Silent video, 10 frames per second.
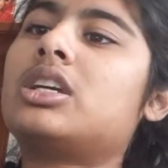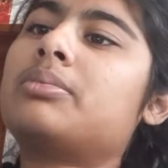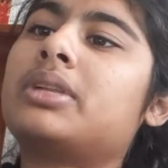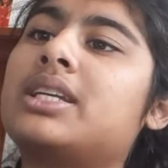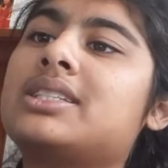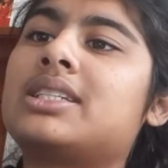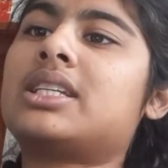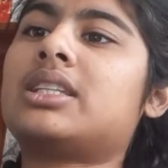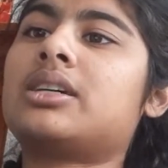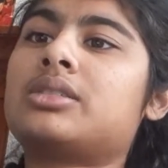complains that
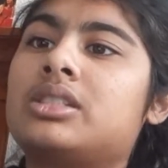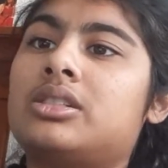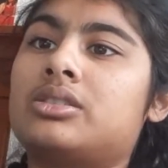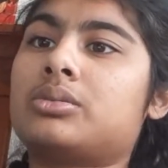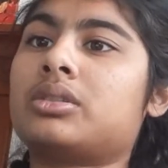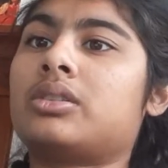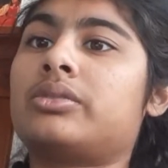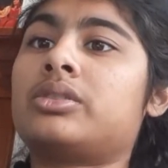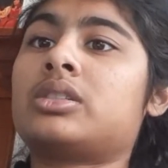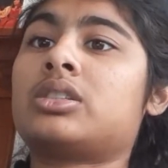10,000 years will give
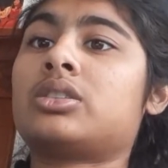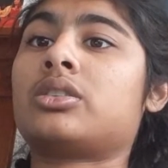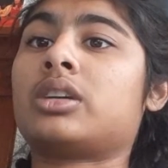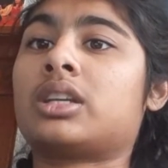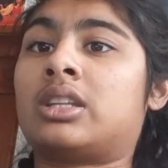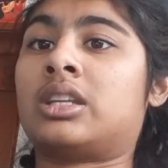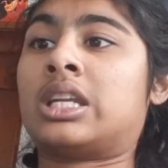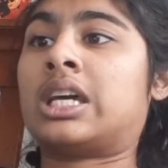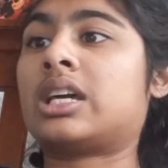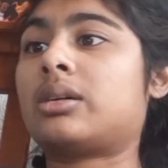you such a crick in the
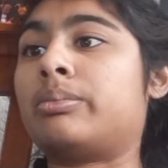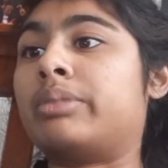neck,